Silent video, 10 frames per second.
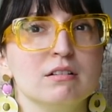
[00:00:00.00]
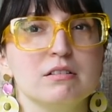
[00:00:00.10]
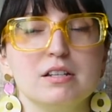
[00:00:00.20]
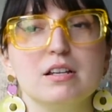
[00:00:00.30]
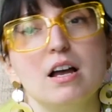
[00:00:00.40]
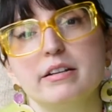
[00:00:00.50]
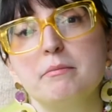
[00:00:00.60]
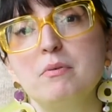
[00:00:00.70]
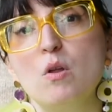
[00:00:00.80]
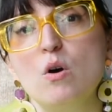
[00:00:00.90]
she's
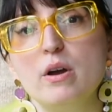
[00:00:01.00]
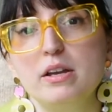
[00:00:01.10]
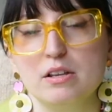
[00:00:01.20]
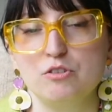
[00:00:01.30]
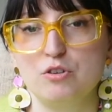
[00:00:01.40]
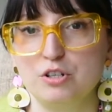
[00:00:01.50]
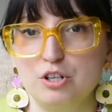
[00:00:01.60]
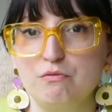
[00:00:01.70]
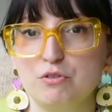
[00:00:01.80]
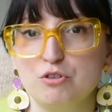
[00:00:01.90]
unemployed and
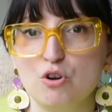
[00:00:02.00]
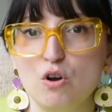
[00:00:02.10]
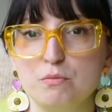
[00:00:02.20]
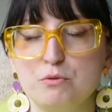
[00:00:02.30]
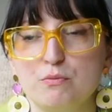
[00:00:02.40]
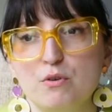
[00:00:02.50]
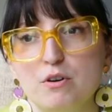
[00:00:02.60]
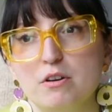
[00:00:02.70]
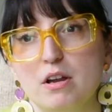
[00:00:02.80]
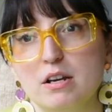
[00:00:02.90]
searching for jobs,
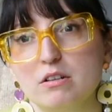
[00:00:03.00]
for